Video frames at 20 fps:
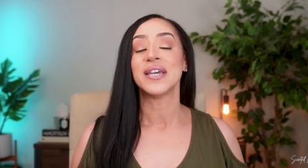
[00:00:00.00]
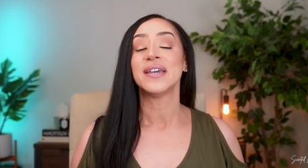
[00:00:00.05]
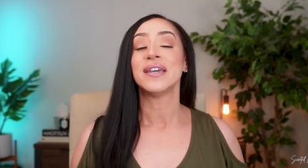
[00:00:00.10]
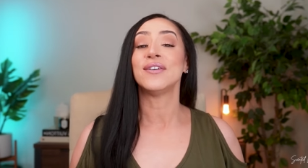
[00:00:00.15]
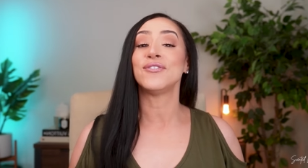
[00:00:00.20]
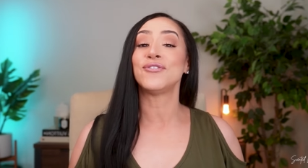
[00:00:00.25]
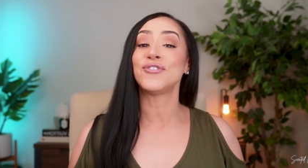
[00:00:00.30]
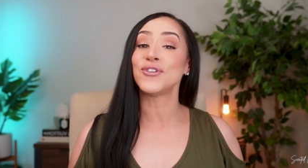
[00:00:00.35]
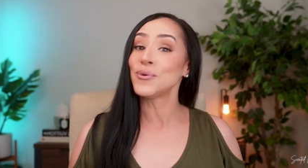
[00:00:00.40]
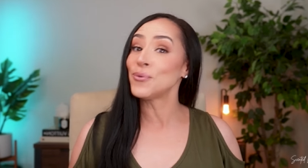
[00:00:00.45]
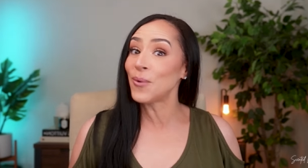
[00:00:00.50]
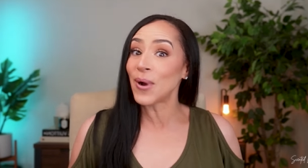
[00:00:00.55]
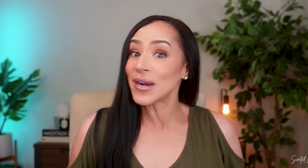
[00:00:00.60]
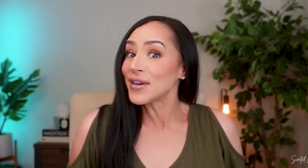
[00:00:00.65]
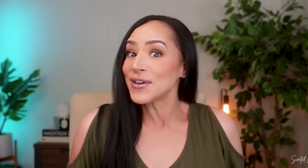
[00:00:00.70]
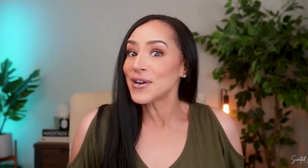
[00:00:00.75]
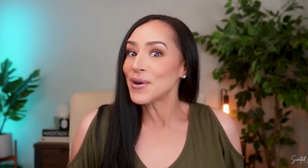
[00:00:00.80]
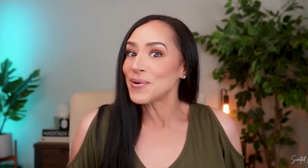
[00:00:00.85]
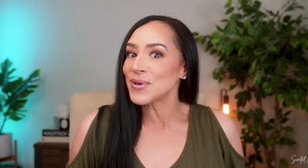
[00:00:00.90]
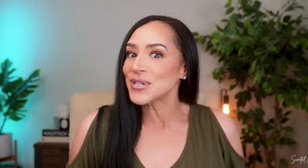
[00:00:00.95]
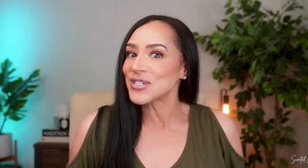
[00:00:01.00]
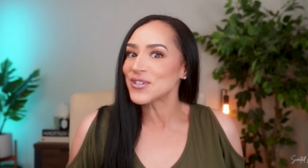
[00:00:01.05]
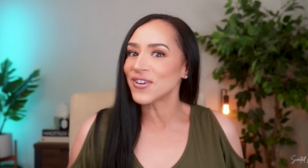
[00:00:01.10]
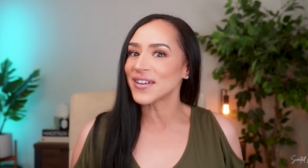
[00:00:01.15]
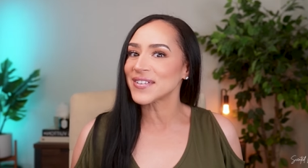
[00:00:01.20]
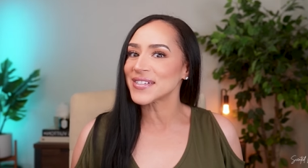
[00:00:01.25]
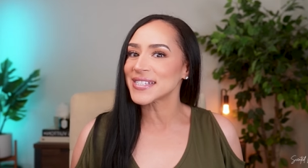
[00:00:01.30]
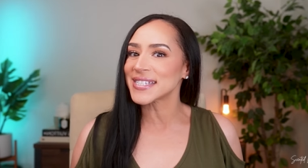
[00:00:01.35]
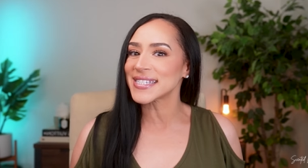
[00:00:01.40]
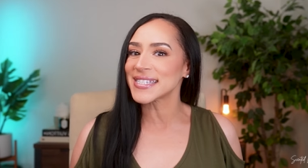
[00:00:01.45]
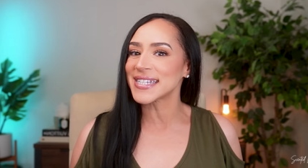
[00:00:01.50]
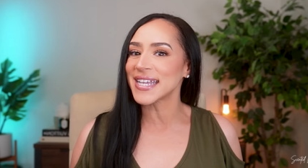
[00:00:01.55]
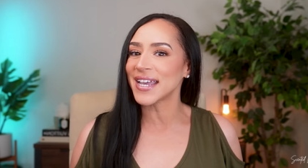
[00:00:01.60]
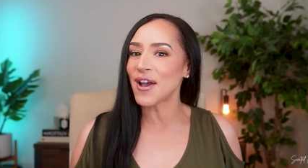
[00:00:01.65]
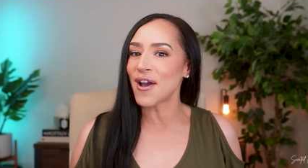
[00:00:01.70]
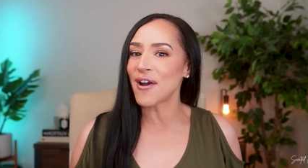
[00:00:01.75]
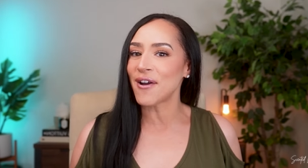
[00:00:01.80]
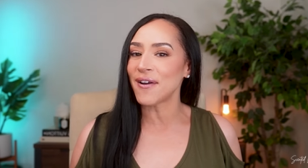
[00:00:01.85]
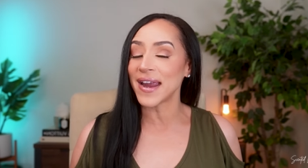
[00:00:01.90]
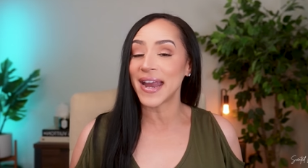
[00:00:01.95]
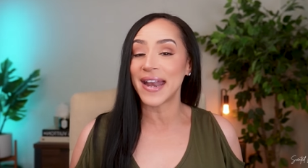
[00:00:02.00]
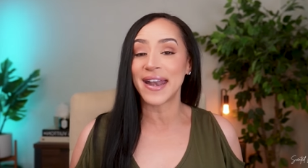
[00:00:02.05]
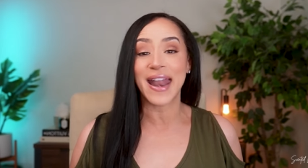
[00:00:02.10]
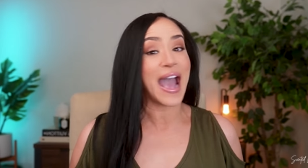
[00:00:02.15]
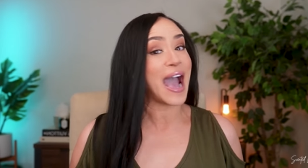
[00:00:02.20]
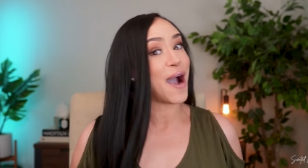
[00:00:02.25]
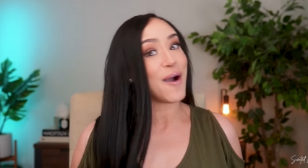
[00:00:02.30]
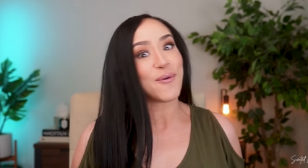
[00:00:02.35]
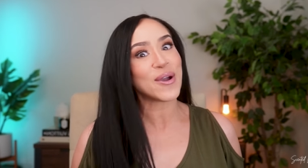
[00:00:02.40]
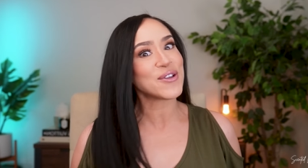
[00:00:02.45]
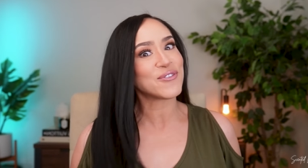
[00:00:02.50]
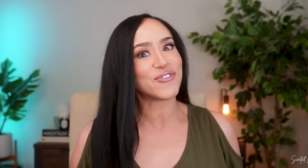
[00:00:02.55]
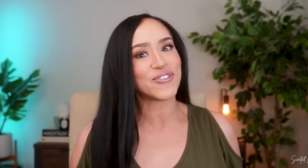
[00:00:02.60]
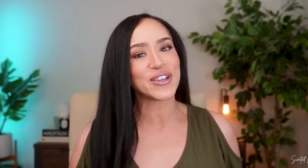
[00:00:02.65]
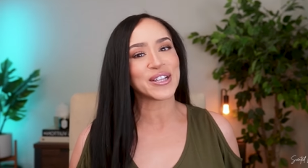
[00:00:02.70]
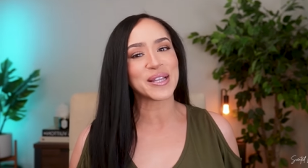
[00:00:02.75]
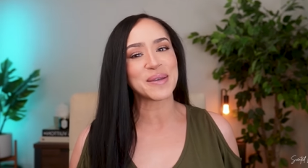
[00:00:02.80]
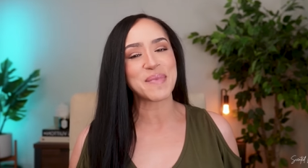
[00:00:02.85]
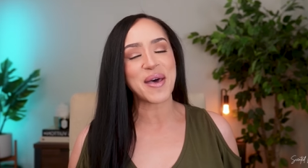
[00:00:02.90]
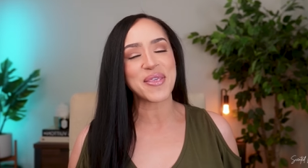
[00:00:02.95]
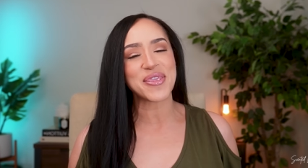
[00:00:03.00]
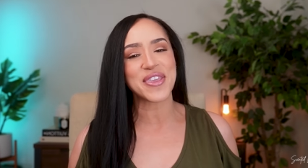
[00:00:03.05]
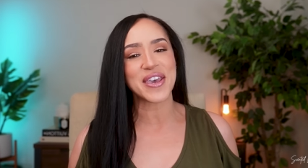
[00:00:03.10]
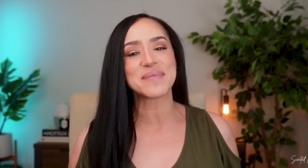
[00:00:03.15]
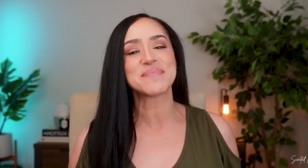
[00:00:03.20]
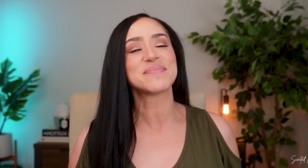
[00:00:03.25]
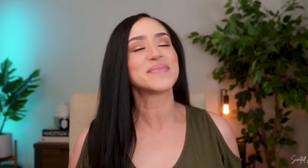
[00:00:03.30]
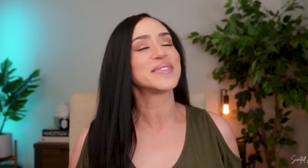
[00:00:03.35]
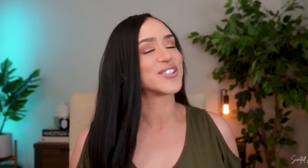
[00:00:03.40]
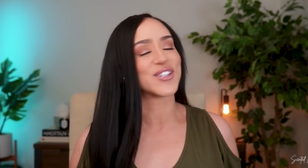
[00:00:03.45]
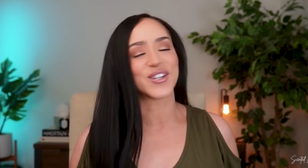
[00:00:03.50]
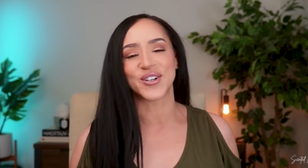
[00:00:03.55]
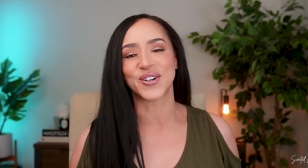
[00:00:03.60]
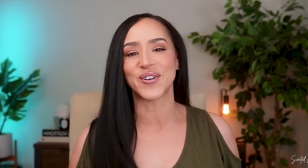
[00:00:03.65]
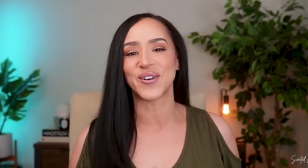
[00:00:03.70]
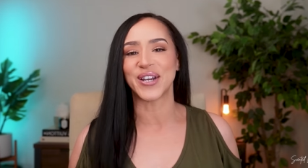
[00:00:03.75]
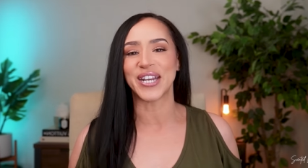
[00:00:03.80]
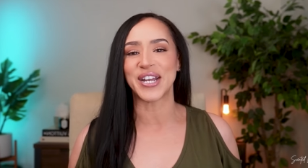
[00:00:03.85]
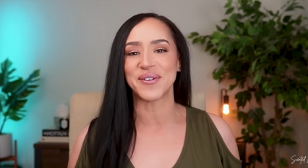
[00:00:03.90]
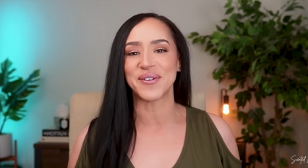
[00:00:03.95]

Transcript: If you wanna know which fragrances they are and how I feel about them, don't go